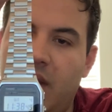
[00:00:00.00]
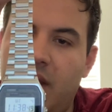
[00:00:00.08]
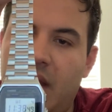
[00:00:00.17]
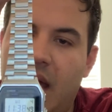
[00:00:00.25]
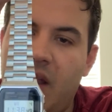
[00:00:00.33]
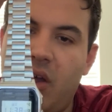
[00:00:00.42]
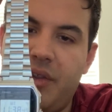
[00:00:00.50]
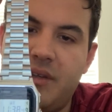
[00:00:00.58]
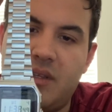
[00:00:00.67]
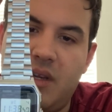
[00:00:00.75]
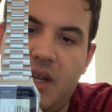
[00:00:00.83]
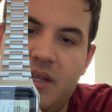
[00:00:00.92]
I call
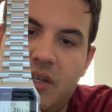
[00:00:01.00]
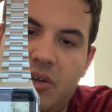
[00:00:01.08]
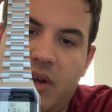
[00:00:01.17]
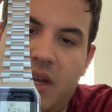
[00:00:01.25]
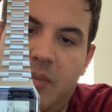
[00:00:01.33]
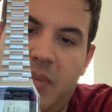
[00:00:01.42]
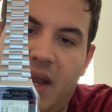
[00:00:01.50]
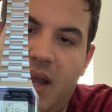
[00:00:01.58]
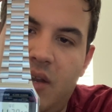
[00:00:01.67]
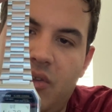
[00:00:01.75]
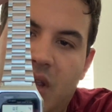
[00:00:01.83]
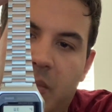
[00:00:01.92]
this an integrated
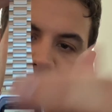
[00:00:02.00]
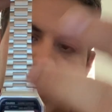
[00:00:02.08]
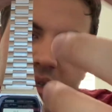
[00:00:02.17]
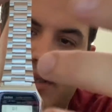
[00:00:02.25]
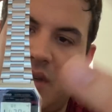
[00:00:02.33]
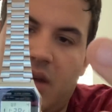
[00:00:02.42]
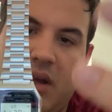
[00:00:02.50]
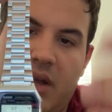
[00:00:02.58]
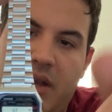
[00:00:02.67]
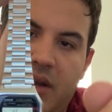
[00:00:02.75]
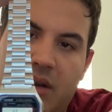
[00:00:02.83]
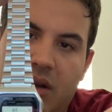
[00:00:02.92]
band. You can put this
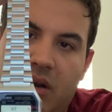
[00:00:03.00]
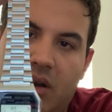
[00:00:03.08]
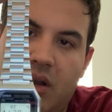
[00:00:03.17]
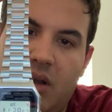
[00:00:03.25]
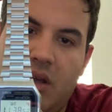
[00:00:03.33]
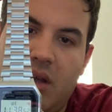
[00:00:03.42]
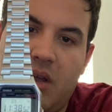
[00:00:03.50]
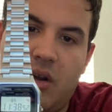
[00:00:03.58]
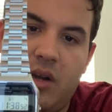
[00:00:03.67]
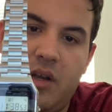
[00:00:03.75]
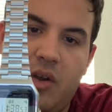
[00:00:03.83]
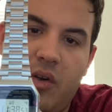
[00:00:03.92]
on
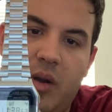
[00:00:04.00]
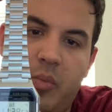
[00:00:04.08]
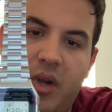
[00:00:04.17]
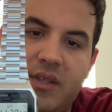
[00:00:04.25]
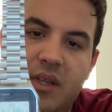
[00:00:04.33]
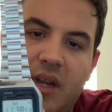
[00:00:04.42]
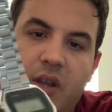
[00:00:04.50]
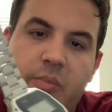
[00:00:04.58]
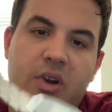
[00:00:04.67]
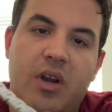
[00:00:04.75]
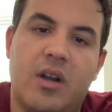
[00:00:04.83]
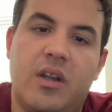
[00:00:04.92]
or integrated bracelet. You can
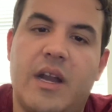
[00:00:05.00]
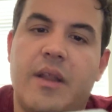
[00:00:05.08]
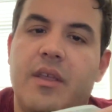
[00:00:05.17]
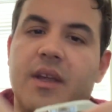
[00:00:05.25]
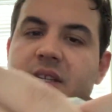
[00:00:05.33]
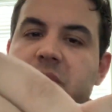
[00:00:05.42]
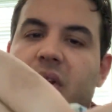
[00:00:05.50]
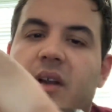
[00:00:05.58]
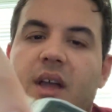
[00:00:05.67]
put it on a lot of things, but